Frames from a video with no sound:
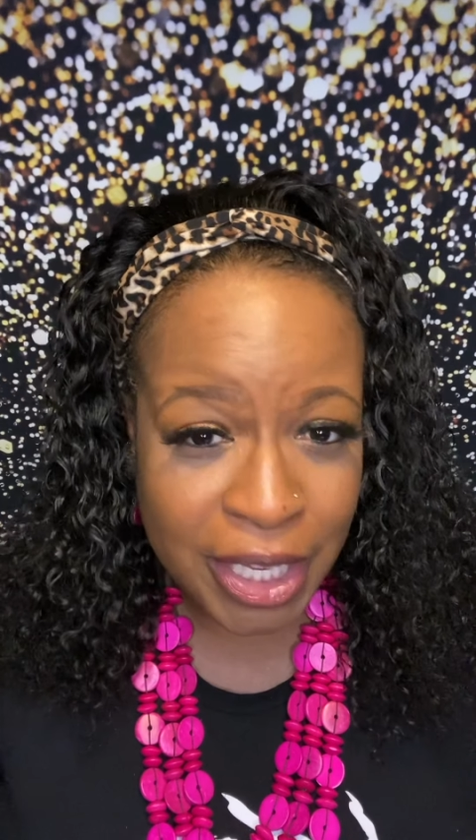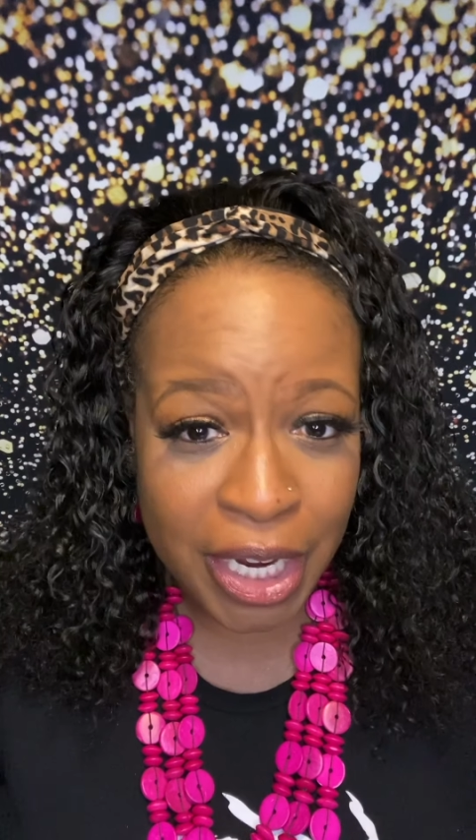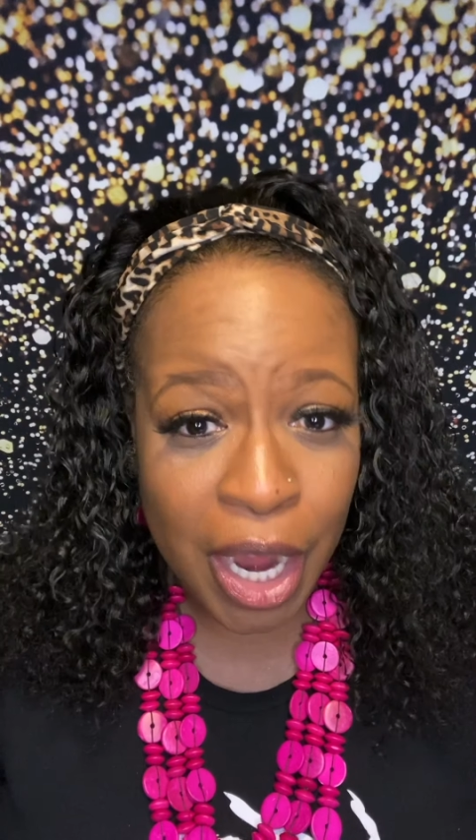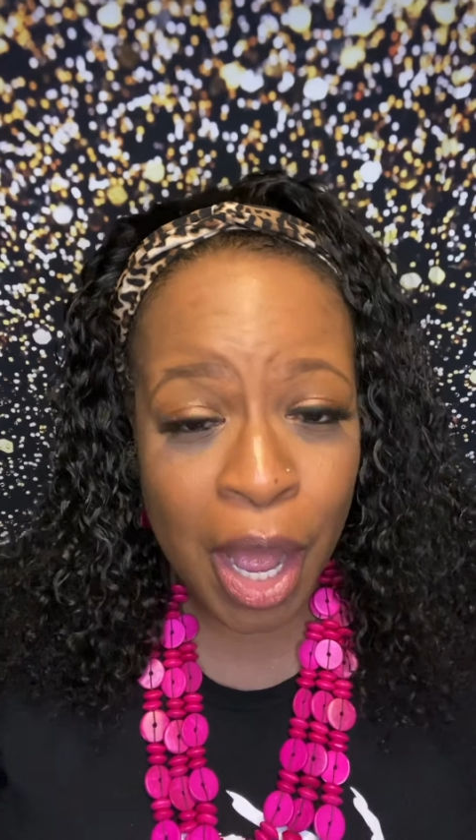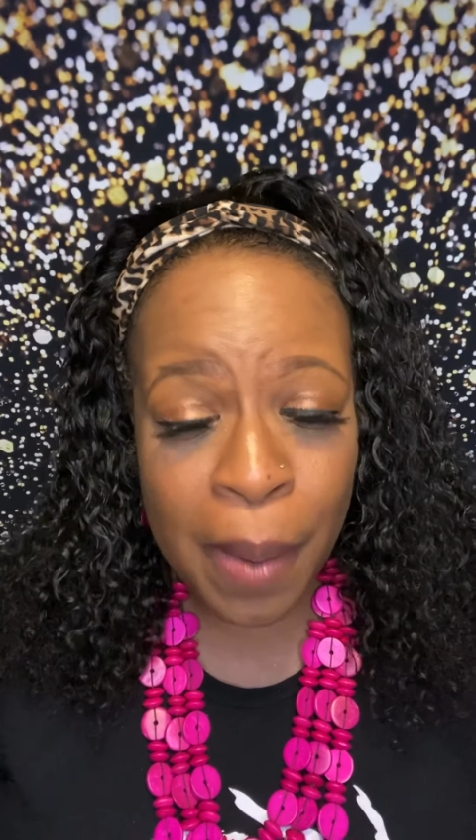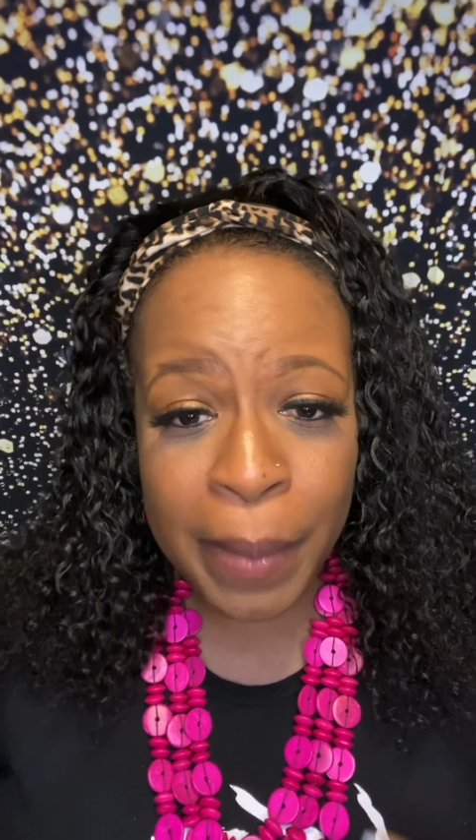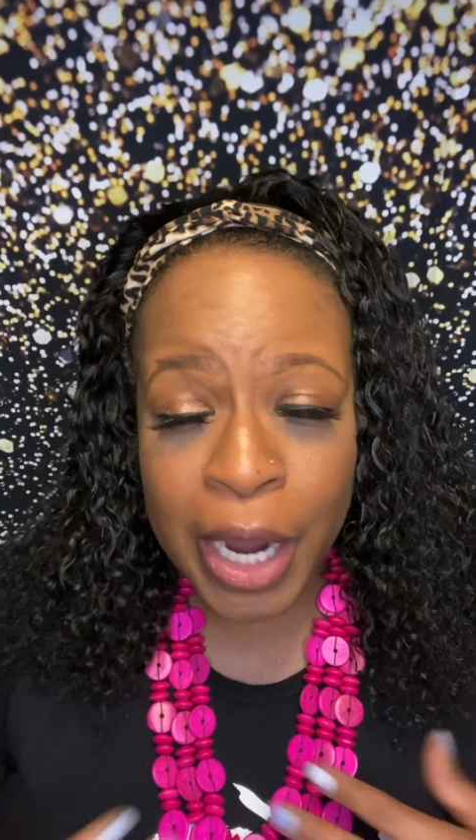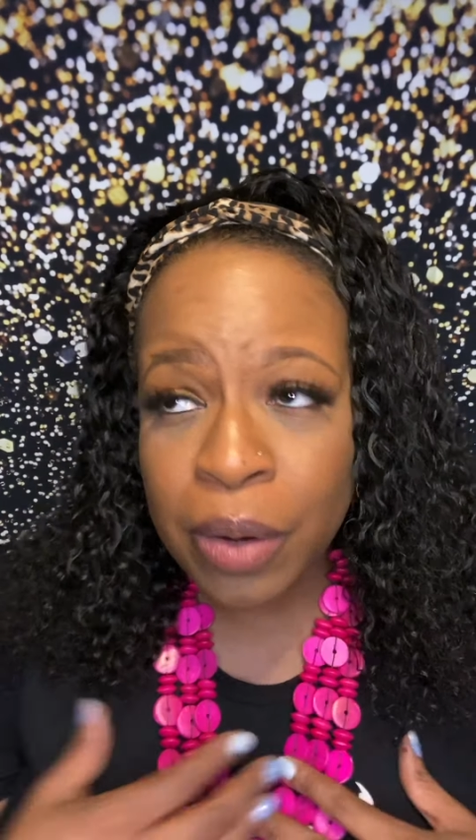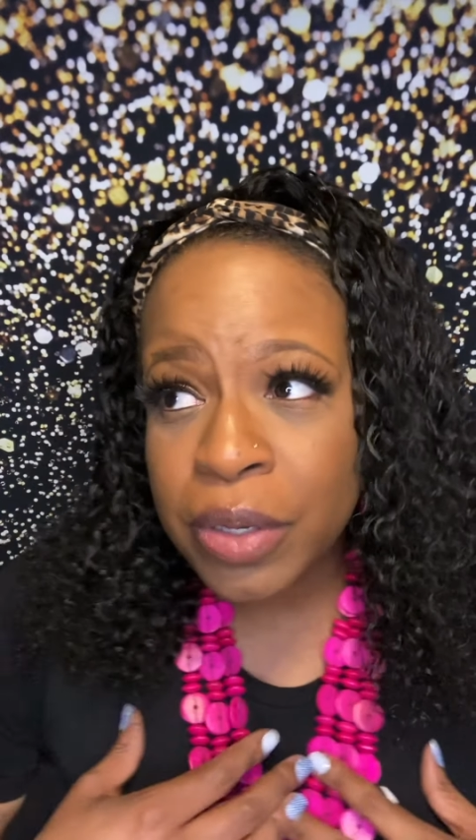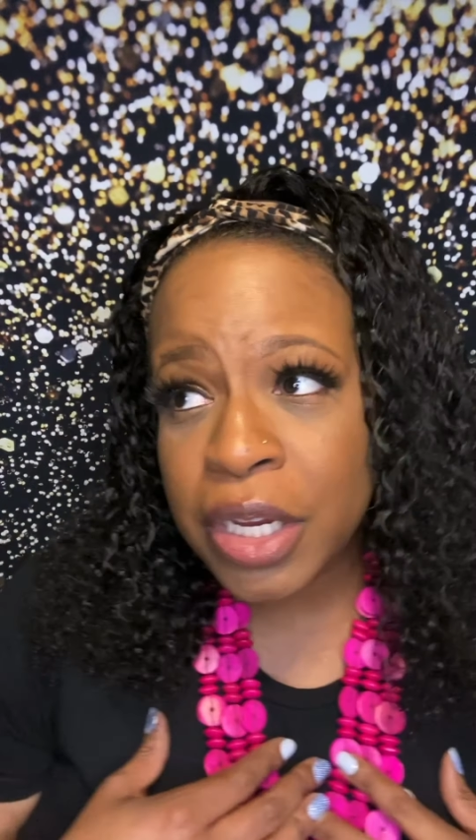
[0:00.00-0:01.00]
Like, my
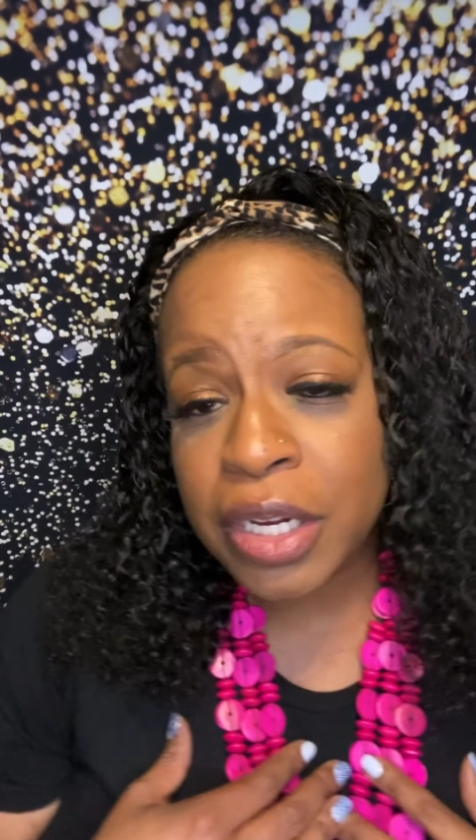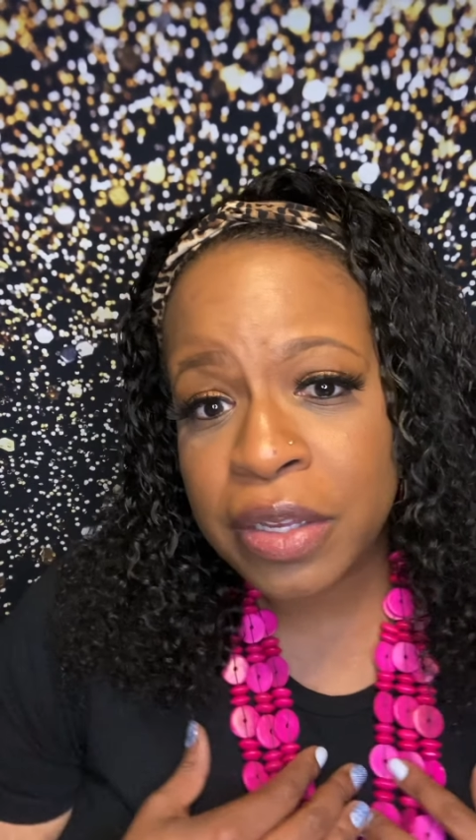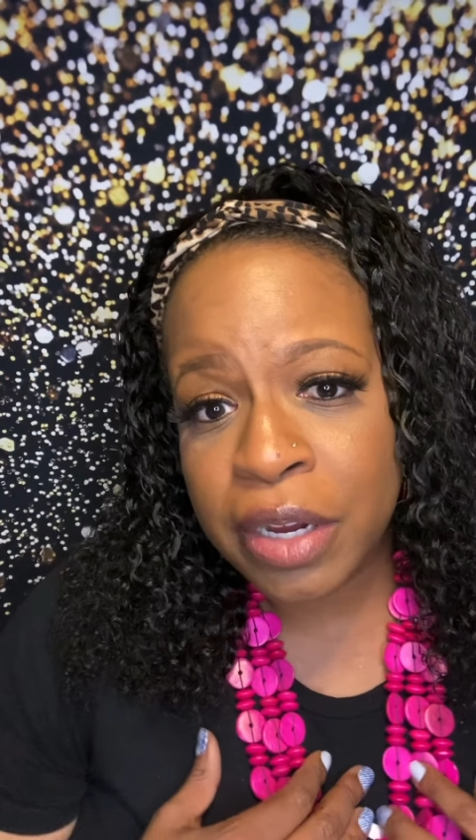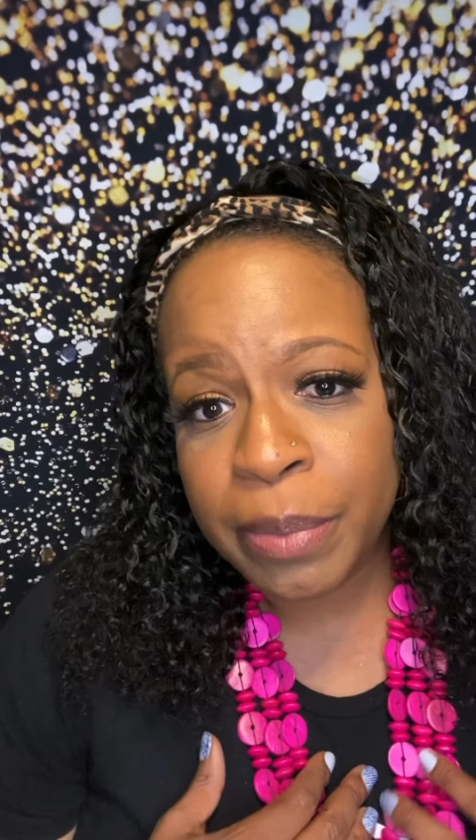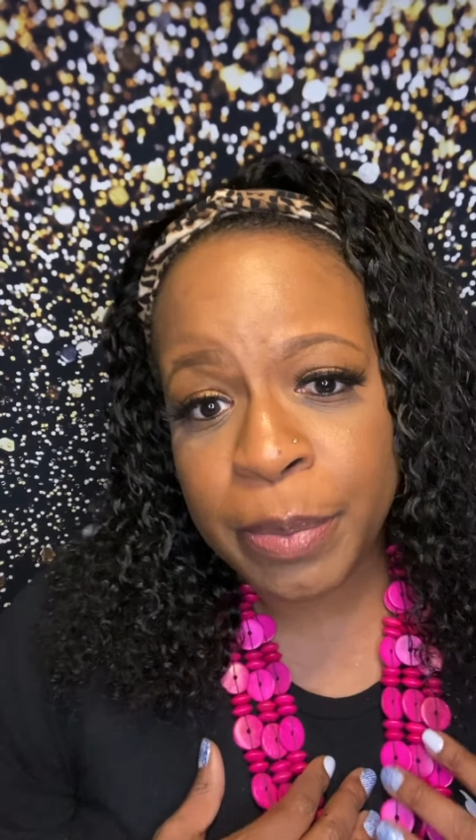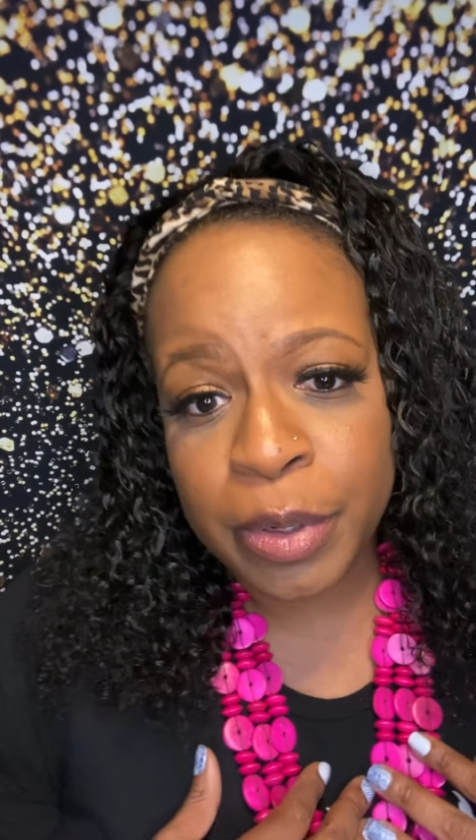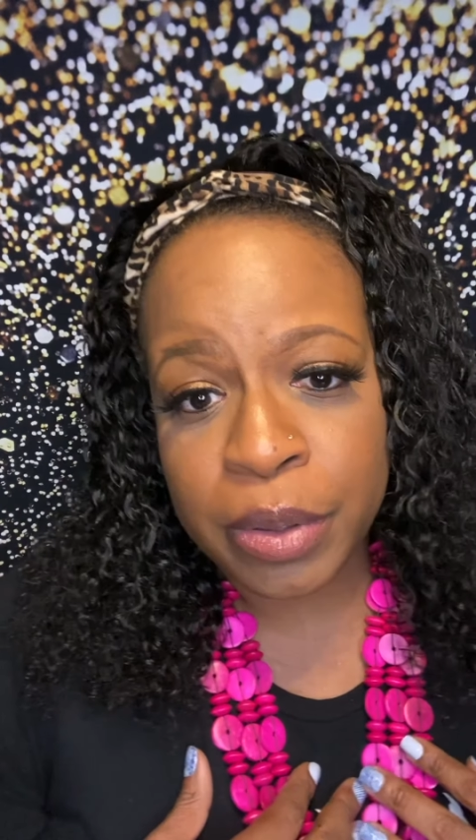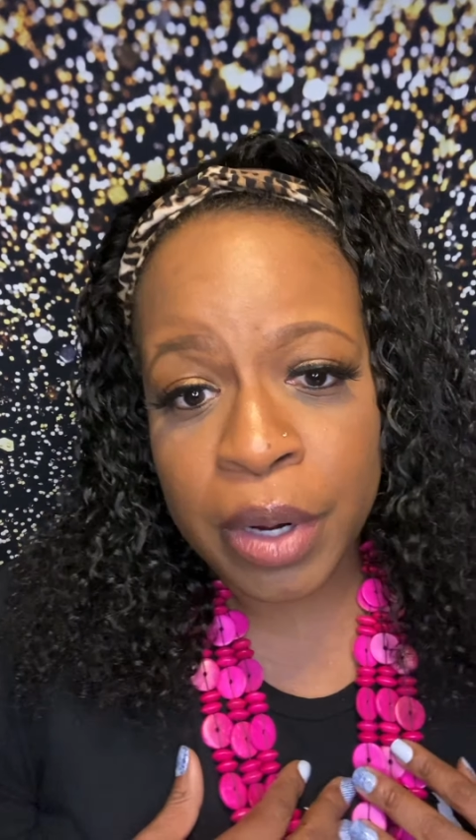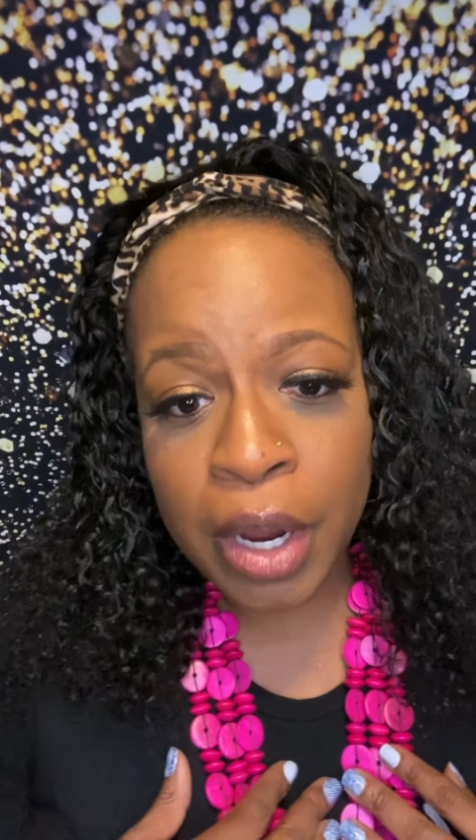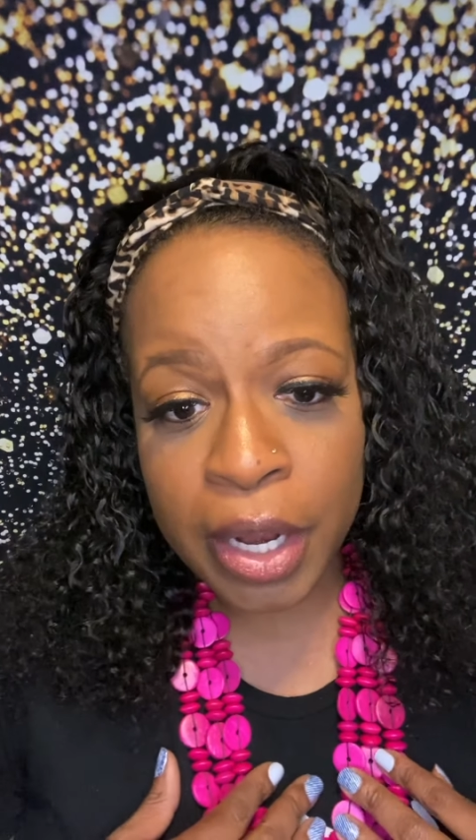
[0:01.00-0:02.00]
whole thing is, I remember